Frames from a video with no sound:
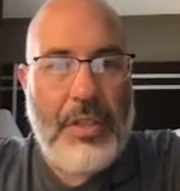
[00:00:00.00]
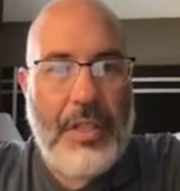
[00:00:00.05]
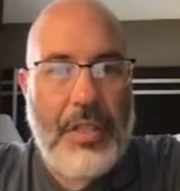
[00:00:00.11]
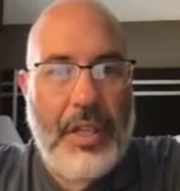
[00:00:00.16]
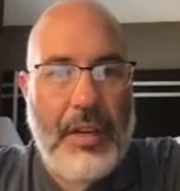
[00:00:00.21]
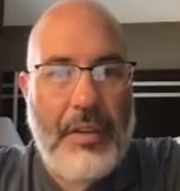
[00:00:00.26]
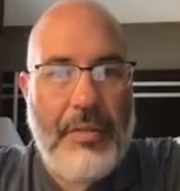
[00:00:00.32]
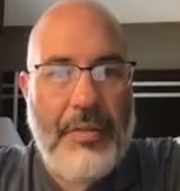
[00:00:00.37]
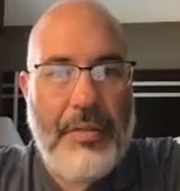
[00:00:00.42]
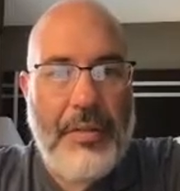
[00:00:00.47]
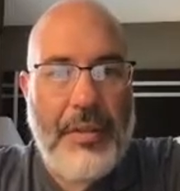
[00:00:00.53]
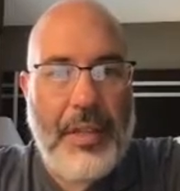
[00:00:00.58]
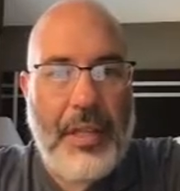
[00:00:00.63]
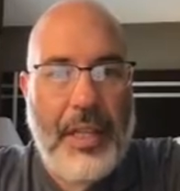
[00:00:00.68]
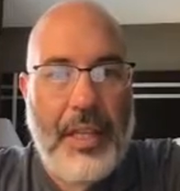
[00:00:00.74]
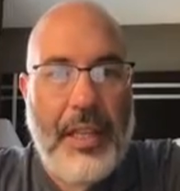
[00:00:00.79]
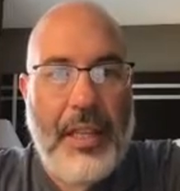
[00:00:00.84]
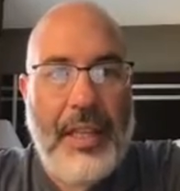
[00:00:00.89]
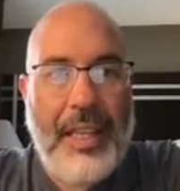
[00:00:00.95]
stuff,
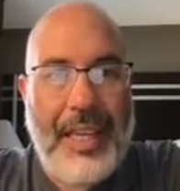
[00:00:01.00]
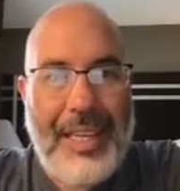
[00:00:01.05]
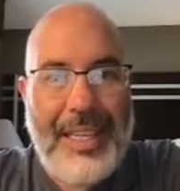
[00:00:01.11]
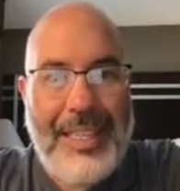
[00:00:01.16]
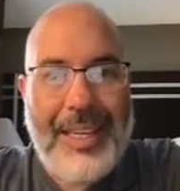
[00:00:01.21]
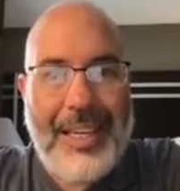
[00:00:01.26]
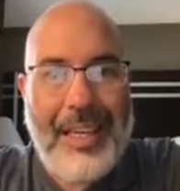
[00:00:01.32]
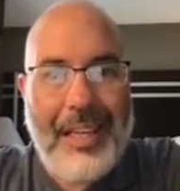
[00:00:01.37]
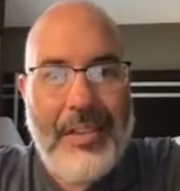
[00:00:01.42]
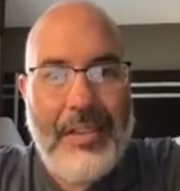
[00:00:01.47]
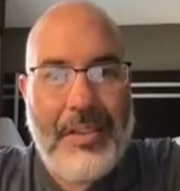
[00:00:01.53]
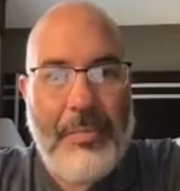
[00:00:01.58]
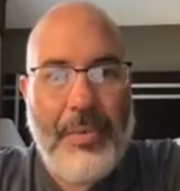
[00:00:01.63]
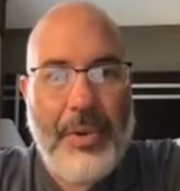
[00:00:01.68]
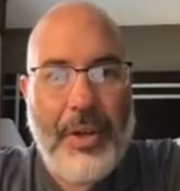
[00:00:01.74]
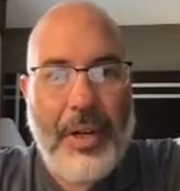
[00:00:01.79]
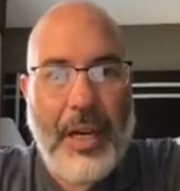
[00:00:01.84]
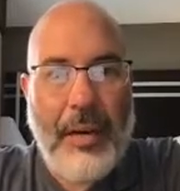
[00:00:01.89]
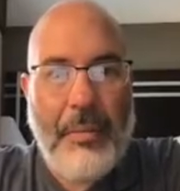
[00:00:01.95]
they tend to
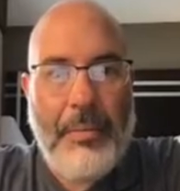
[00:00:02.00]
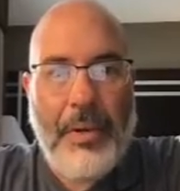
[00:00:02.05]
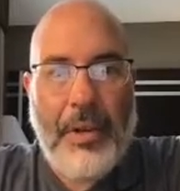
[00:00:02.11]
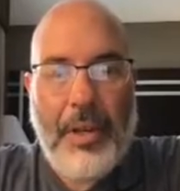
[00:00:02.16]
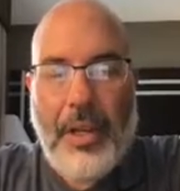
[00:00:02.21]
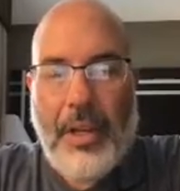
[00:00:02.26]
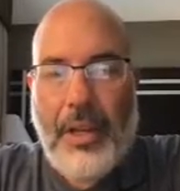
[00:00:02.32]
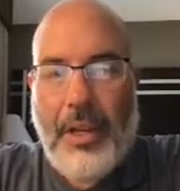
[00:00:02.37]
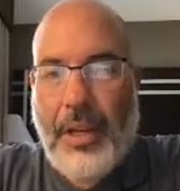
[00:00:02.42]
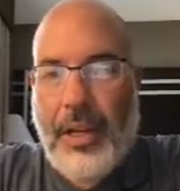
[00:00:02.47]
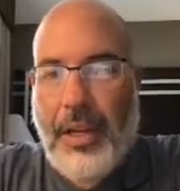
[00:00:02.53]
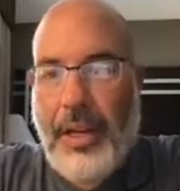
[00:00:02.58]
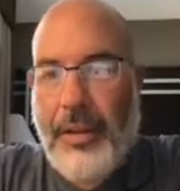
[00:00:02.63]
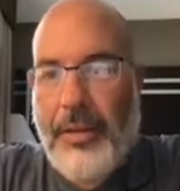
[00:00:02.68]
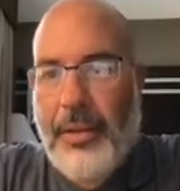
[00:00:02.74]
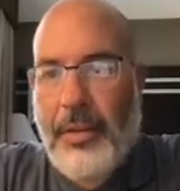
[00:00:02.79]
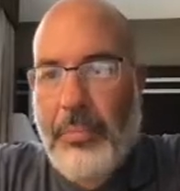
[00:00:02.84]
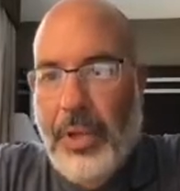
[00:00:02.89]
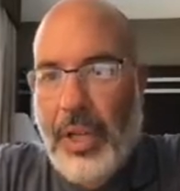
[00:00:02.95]
put up
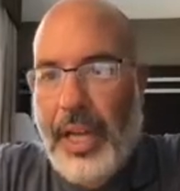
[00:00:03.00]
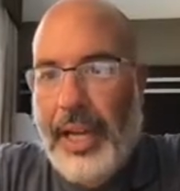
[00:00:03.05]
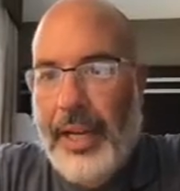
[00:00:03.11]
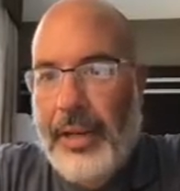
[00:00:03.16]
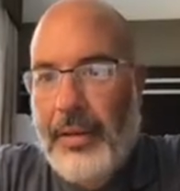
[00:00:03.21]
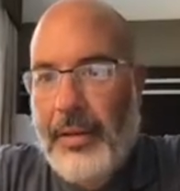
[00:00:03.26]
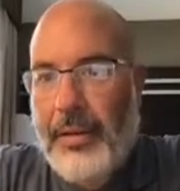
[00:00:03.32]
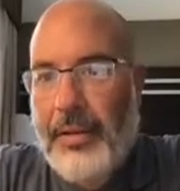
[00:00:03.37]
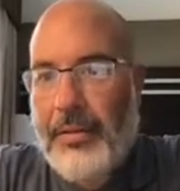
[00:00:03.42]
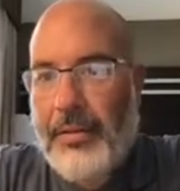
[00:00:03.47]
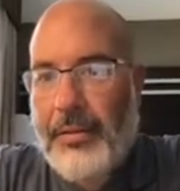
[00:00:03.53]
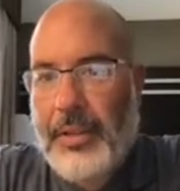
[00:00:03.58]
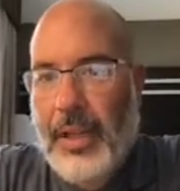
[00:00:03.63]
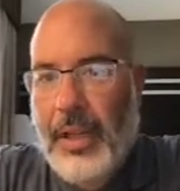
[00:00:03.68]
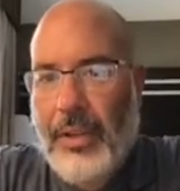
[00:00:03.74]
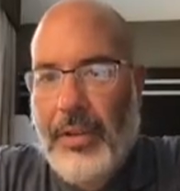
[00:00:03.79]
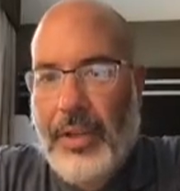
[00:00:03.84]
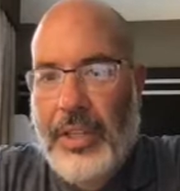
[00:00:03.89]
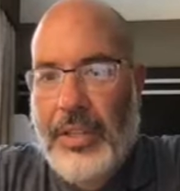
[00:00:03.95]
the black
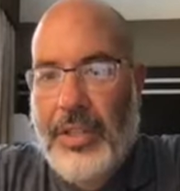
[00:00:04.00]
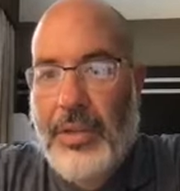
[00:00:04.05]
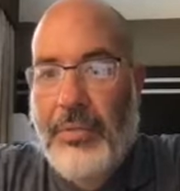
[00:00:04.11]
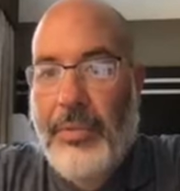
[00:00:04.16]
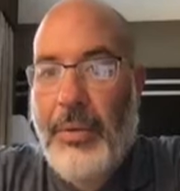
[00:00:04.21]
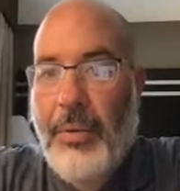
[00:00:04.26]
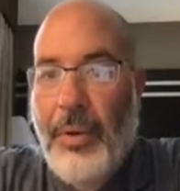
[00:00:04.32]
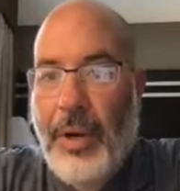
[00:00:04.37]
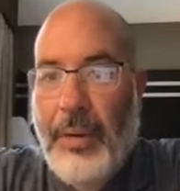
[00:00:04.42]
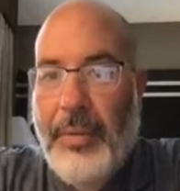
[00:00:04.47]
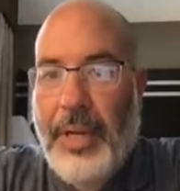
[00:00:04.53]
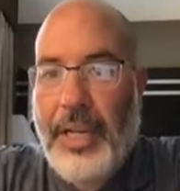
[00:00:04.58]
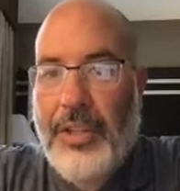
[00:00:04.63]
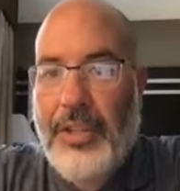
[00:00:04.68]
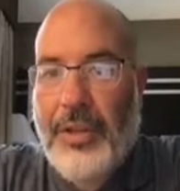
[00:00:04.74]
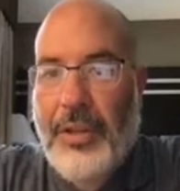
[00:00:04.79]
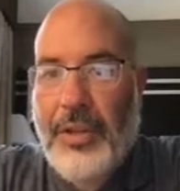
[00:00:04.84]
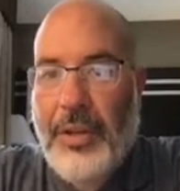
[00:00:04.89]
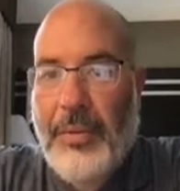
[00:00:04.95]
coloring. So we want to make
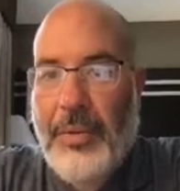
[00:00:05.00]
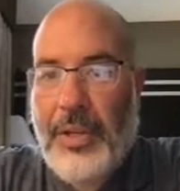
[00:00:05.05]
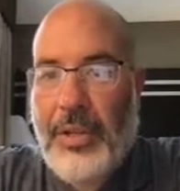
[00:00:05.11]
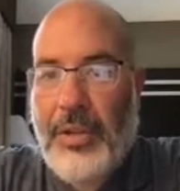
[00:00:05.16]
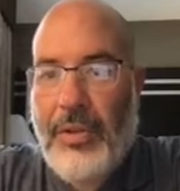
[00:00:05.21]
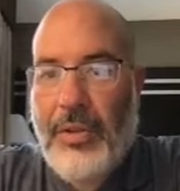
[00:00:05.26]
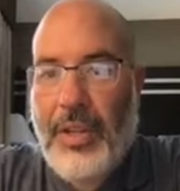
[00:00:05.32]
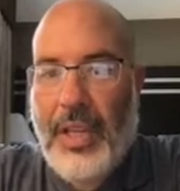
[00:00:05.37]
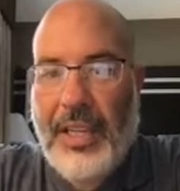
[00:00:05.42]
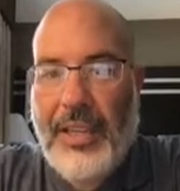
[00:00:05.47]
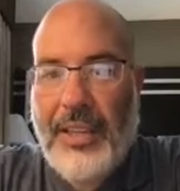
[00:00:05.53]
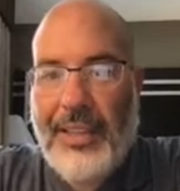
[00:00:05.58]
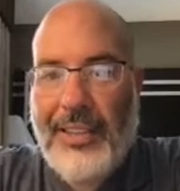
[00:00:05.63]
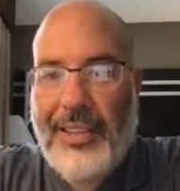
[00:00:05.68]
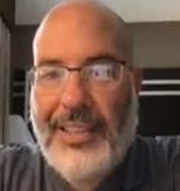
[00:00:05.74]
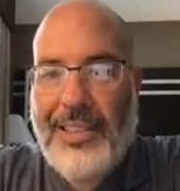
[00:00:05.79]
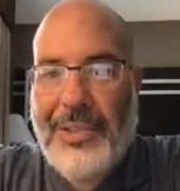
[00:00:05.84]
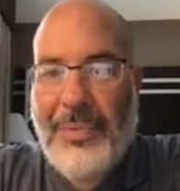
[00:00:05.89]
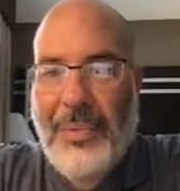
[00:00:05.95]
sure that we do that
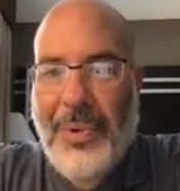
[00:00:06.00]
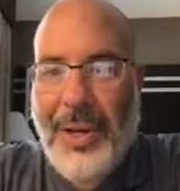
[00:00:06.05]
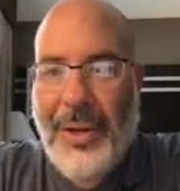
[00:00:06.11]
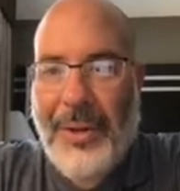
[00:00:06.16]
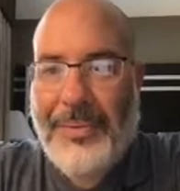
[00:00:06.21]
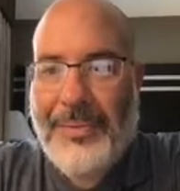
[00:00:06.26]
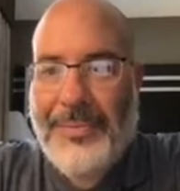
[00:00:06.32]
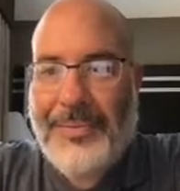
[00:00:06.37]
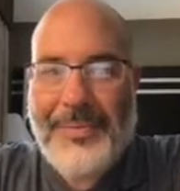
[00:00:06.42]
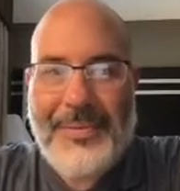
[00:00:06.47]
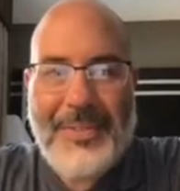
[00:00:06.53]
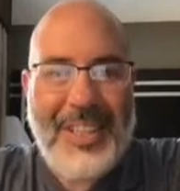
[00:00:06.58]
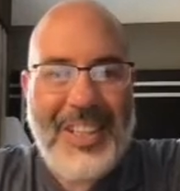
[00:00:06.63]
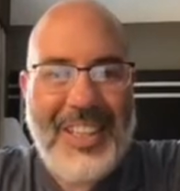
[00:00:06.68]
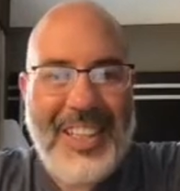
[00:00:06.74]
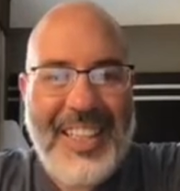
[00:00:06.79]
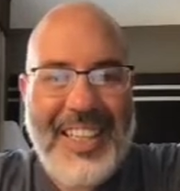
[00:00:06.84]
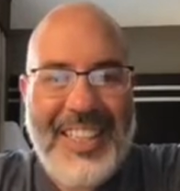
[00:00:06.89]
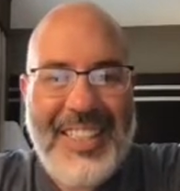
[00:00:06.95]
as well. All
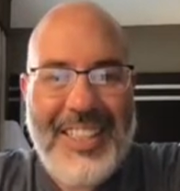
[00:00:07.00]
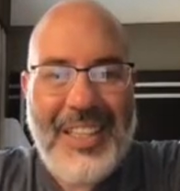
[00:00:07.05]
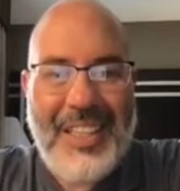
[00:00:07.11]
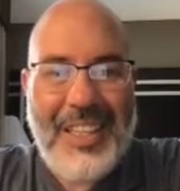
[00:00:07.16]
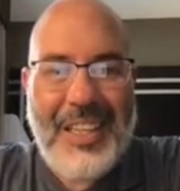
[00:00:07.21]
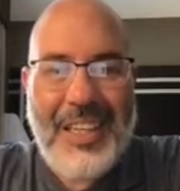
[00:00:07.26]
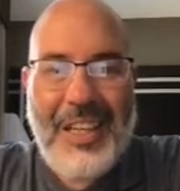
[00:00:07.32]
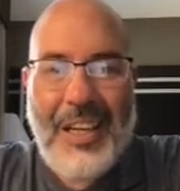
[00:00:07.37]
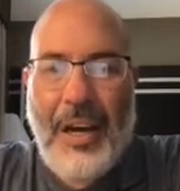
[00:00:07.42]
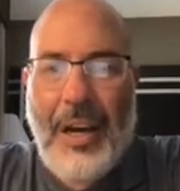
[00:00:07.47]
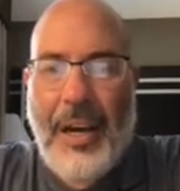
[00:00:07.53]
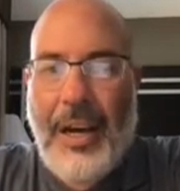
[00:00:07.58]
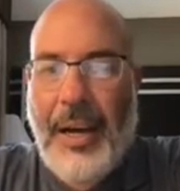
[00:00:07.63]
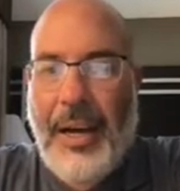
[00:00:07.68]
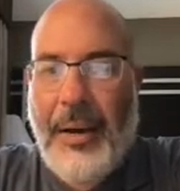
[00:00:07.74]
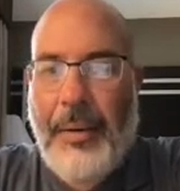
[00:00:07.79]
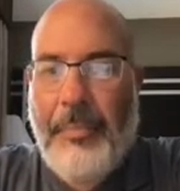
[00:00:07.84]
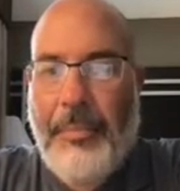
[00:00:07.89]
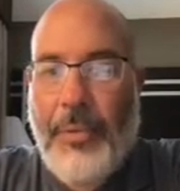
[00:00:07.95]
right.
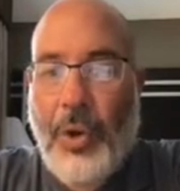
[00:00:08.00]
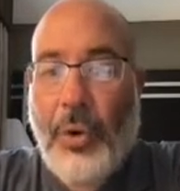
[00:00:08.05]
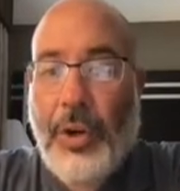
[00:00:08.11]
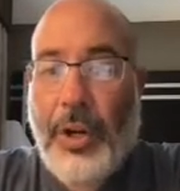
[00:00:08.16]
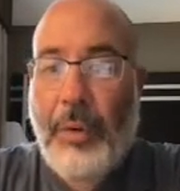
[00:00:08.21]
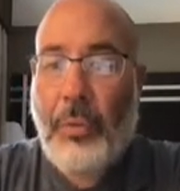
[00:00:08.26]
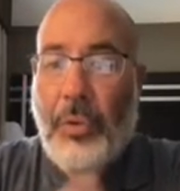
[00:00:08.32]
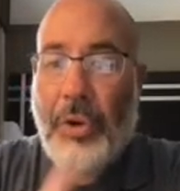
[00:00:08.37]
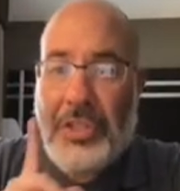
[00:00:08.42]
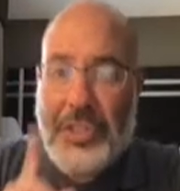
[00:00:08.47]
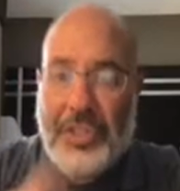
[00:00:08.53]
Hold on one